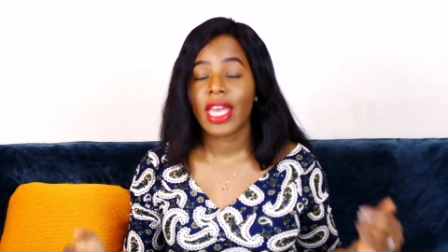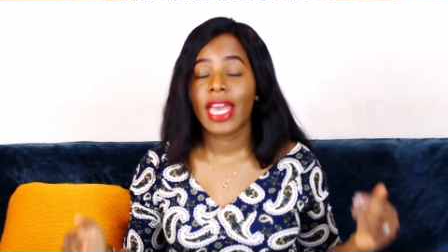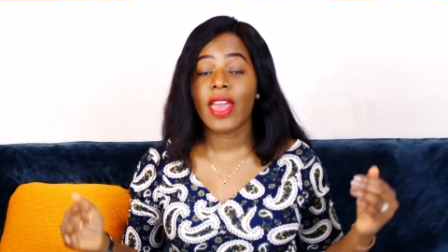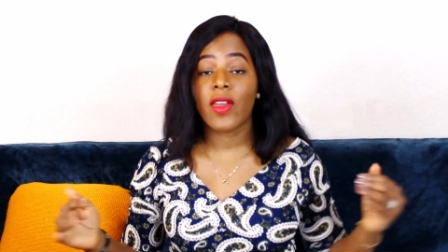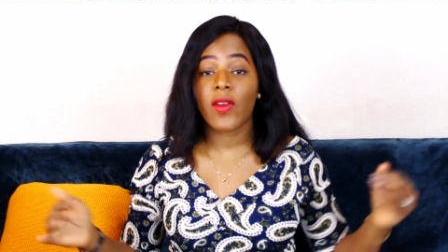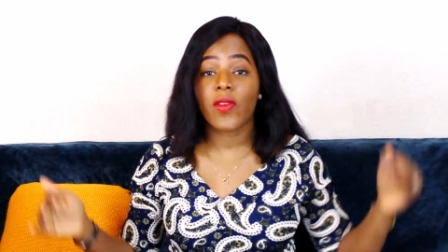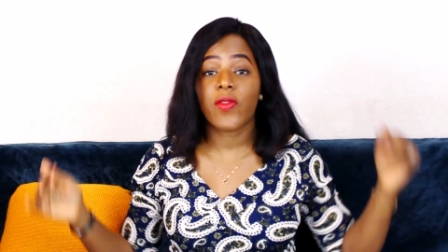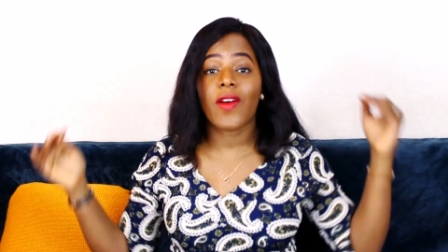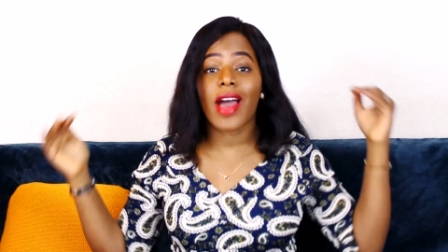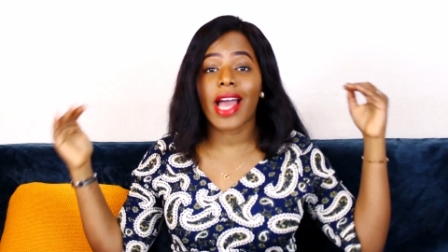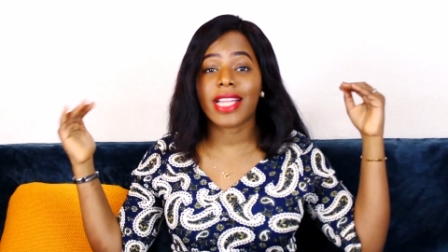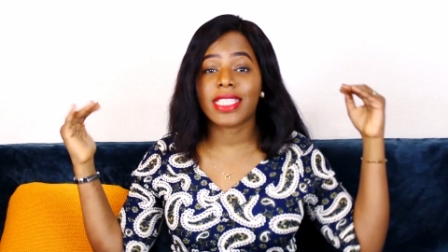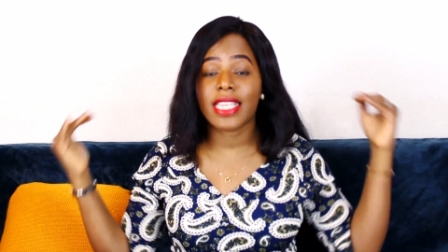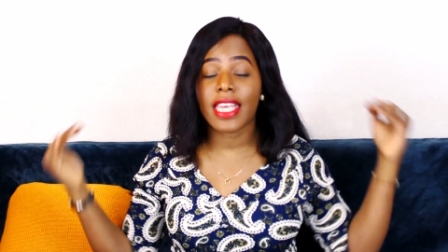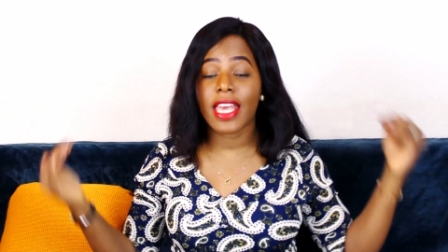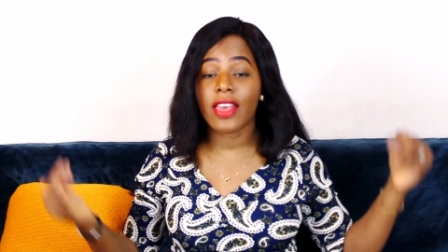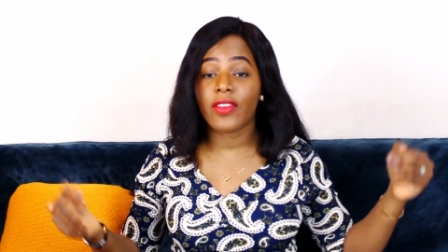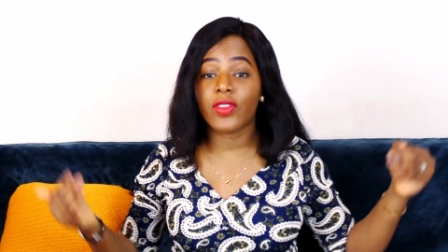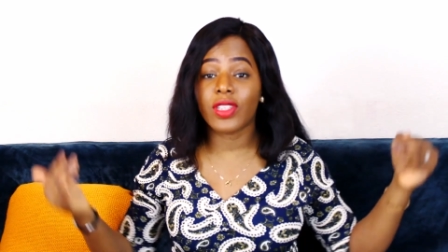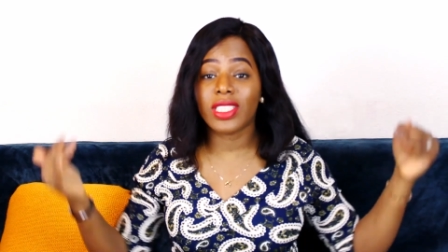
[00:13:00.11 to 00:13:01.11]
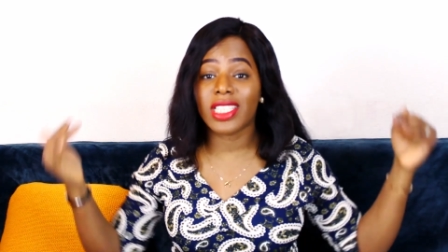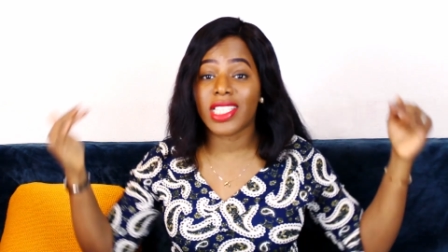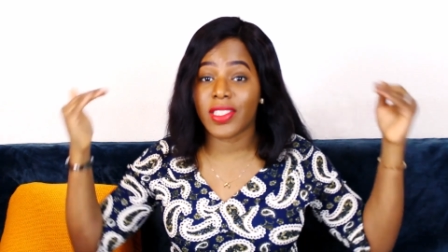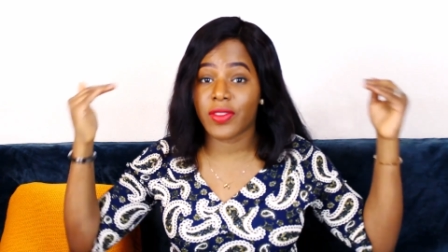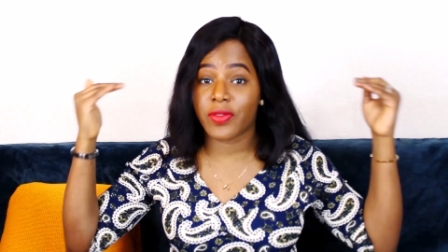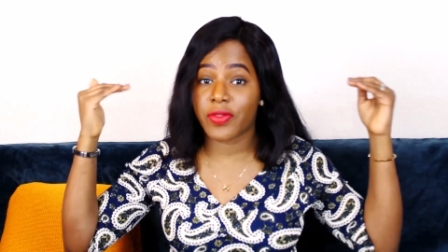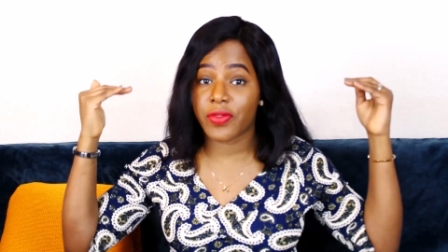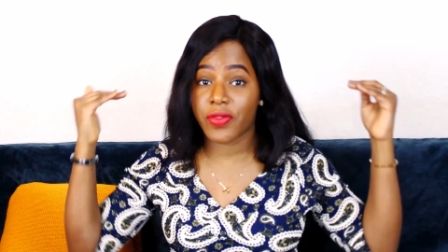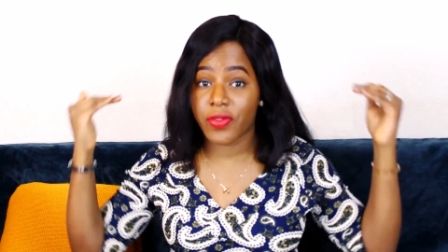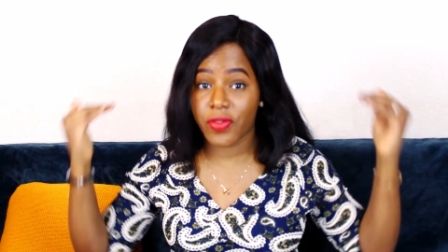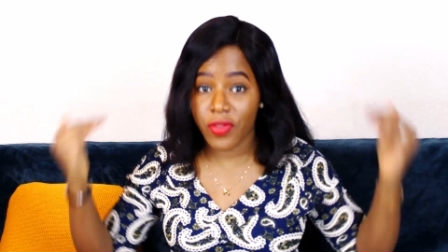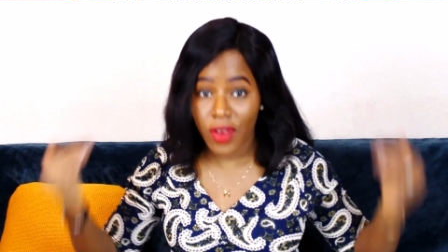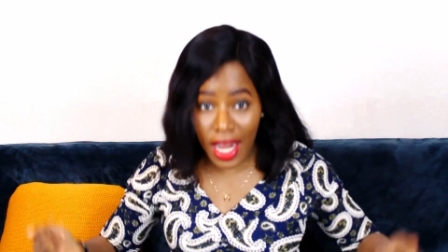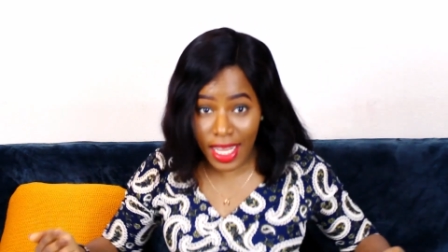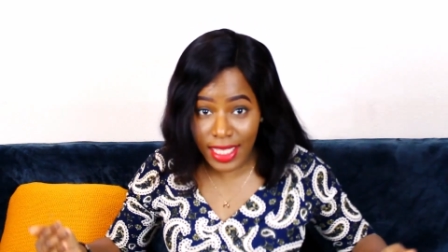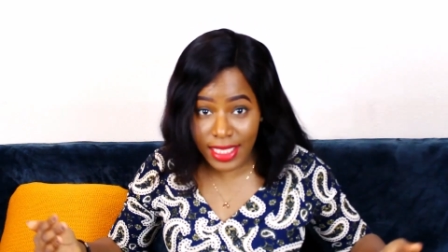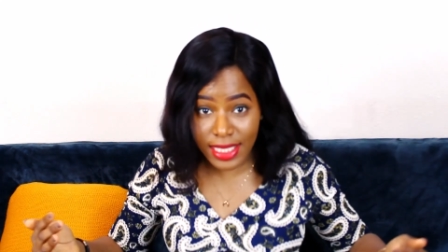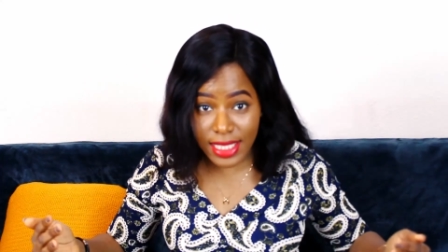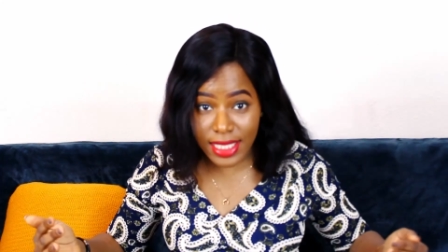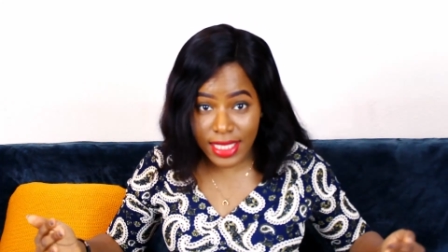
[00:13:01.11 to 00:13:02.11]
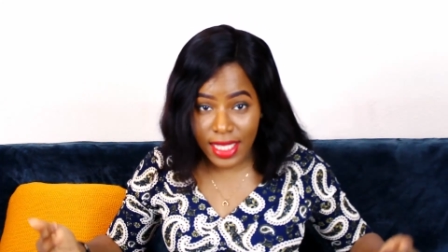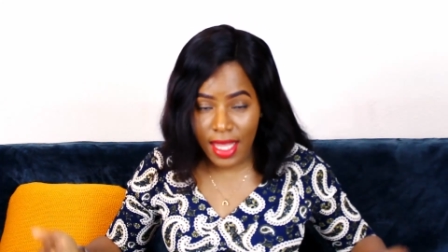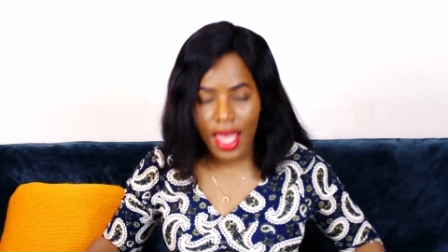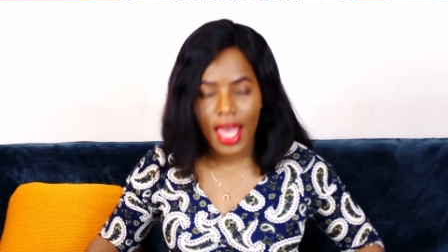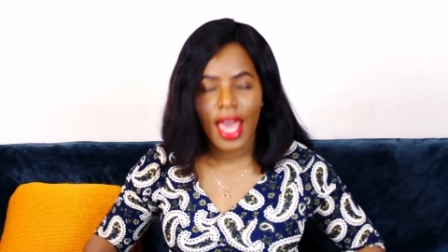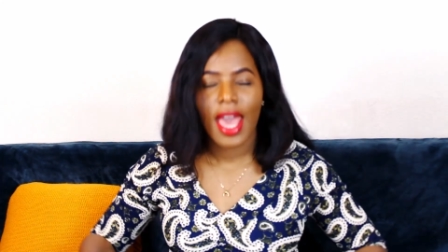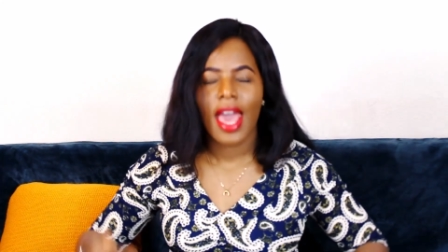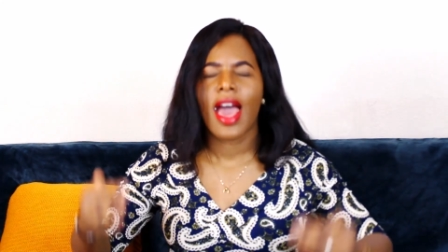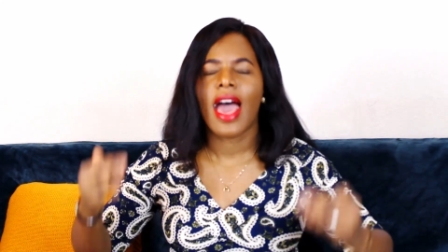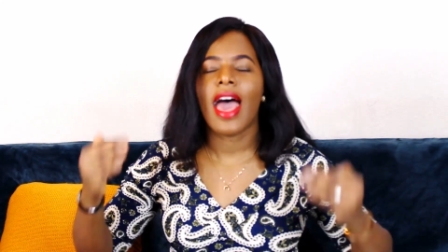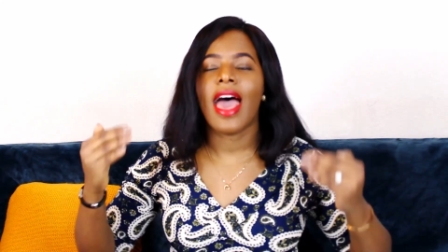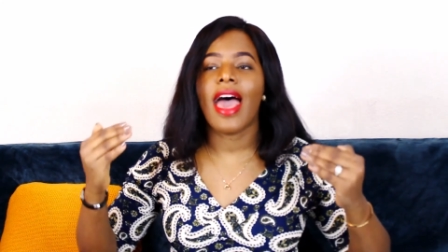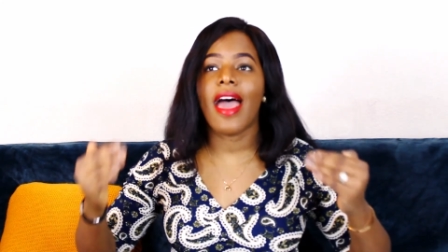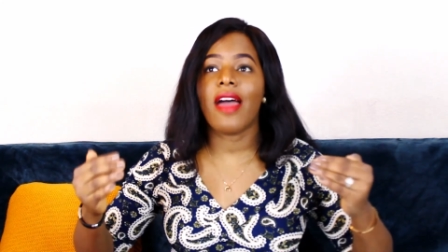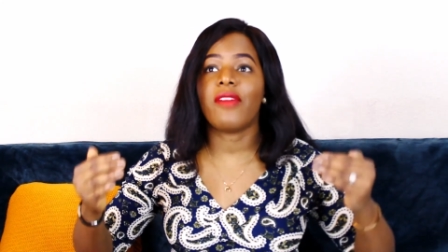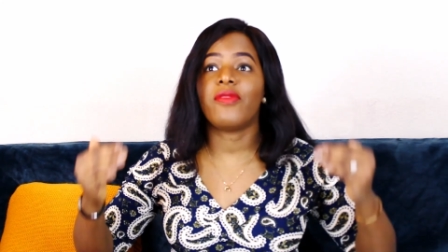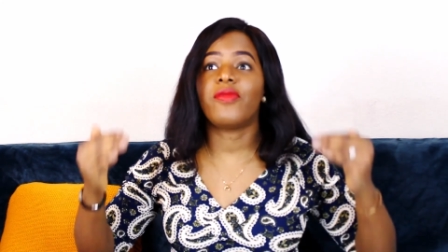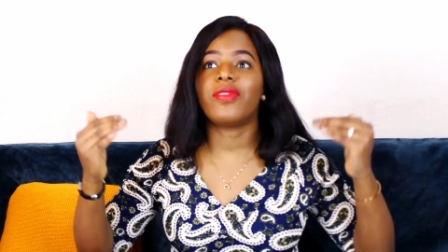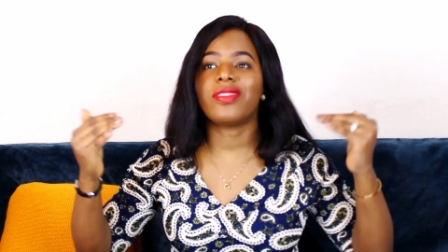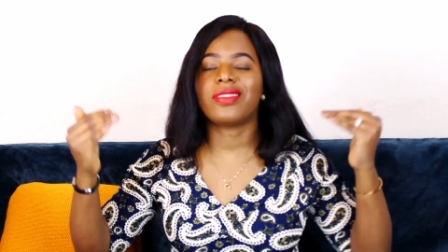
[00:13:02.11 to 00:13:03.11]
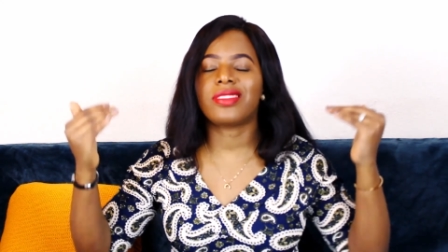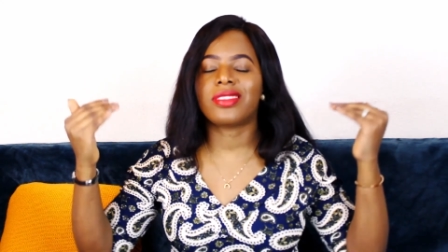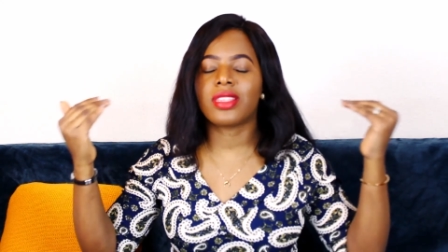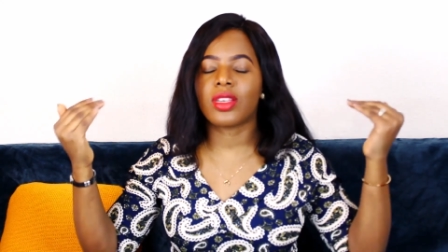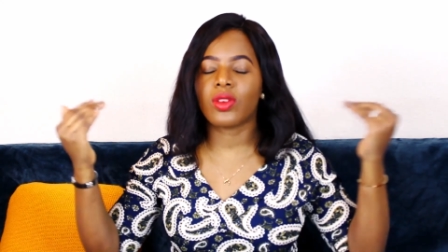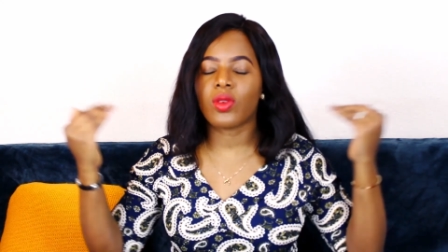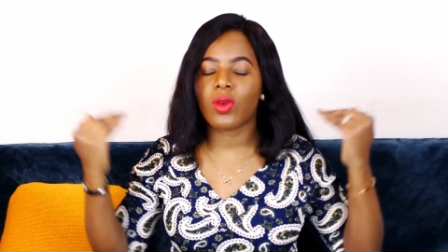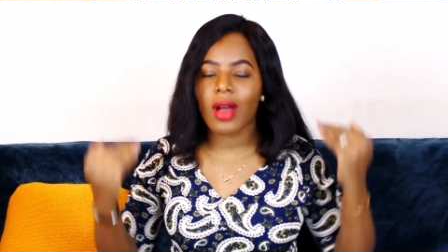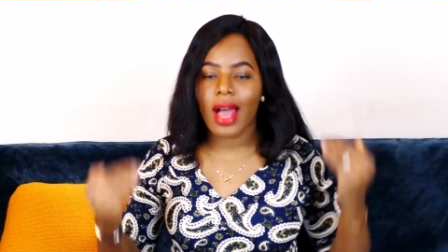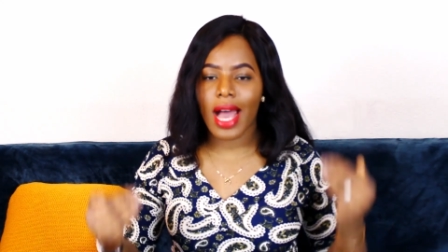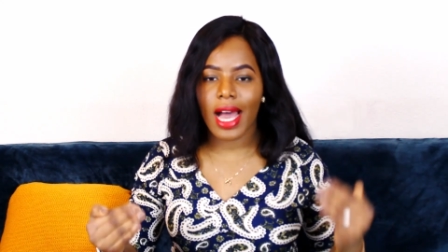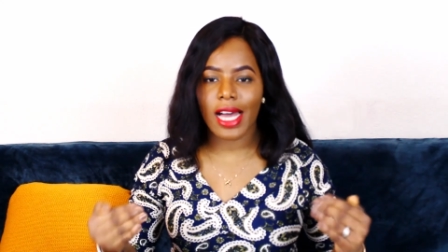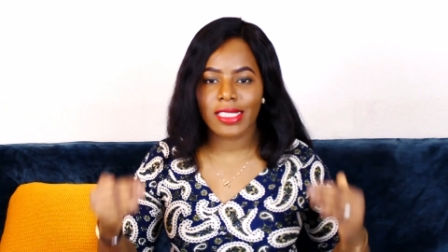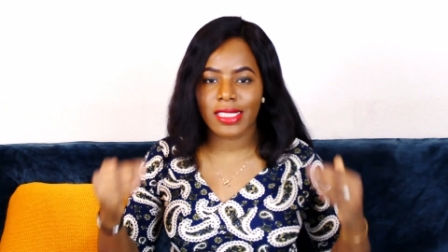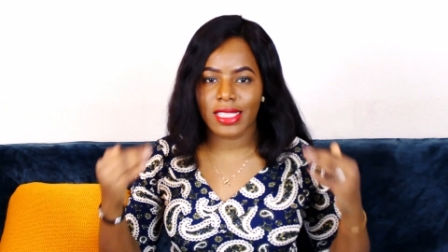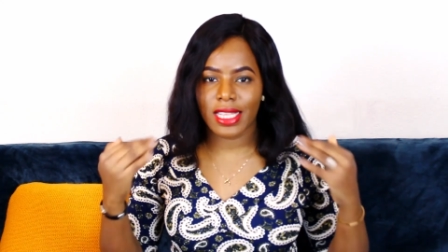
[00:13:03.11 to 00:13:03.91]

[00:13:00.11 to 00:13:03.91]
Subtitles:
in fact, even in France, every single house